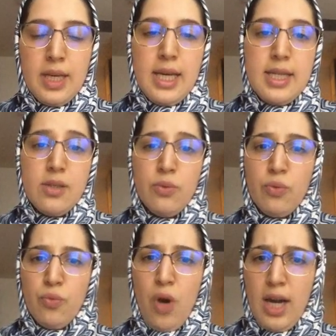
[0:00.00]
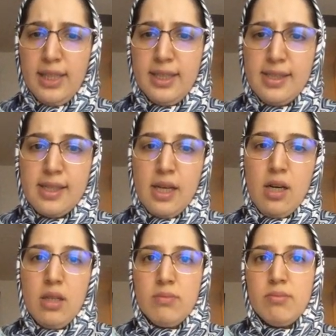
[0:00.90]
So why does
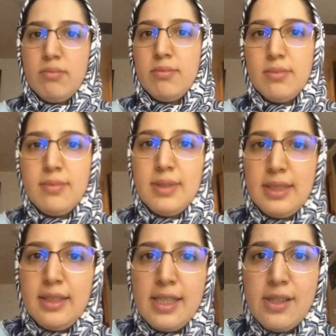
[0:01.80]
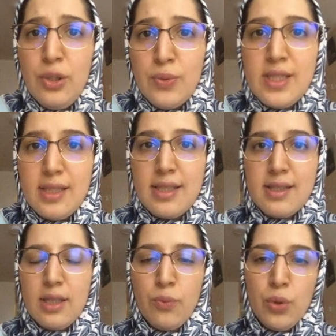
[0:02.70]
this new
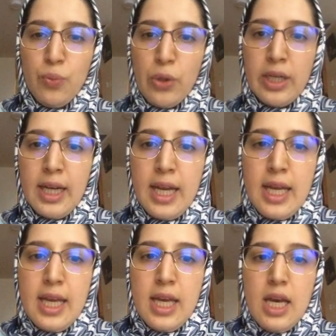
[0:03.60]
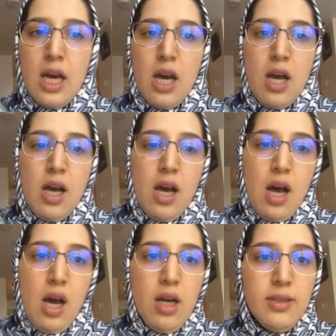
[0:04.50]
statistic would work?
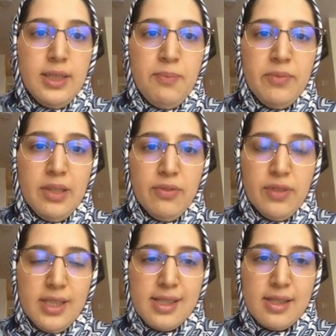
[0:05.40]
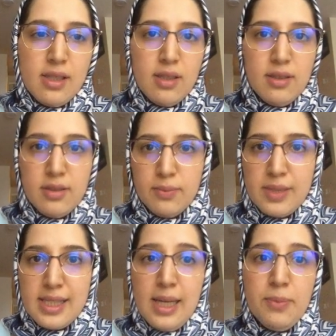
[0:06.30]
The first
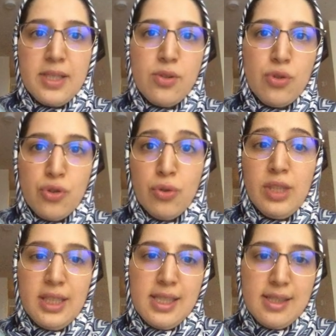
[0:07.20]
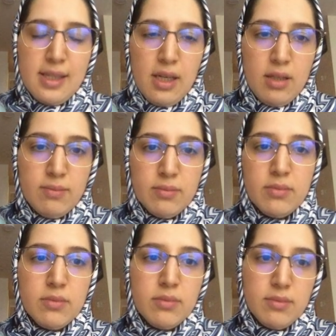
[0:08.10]
step is to show that this
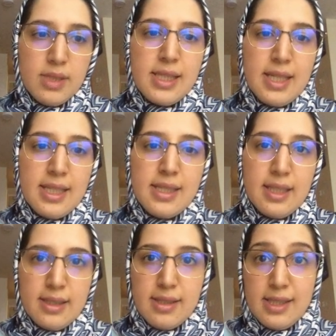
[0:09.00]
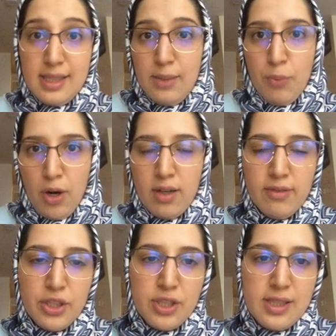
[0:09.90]
statistic z bar,
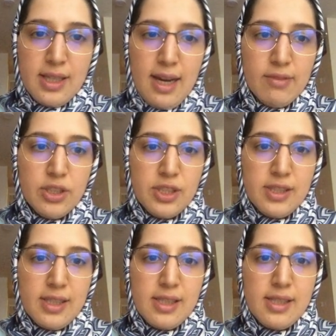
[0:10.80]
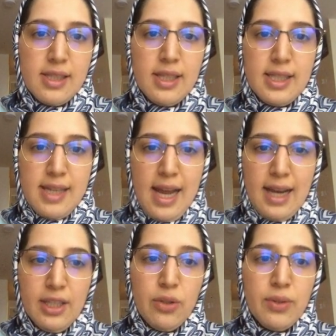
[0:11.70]
which is the average statistic, is
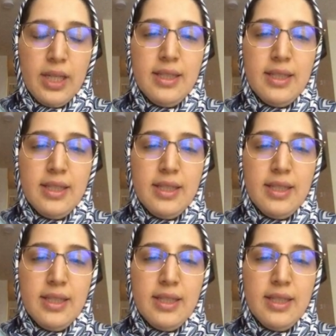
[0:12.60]
accurate.